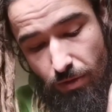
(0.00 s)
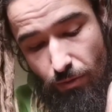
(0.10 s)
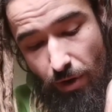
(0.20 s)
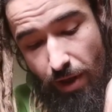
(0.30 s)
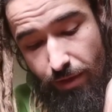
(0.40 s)
a
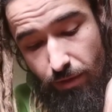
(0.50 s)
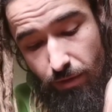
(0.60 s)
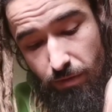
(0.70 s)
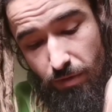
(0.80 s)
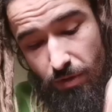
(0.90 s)
rather
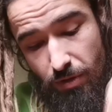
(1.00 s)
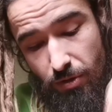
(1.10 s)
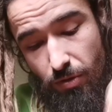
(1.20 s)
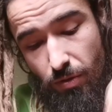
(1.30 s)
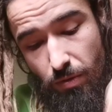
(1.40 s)

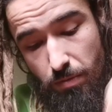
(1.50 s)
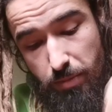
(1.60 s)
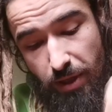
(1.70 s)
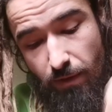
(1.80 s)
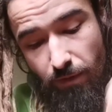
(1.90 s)

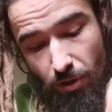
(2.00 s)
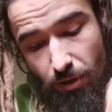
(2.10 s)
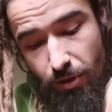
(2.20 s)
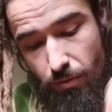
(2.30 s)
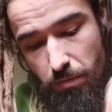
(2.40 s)
big
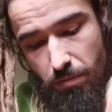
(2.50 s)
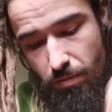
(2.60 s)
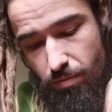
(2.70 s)
volume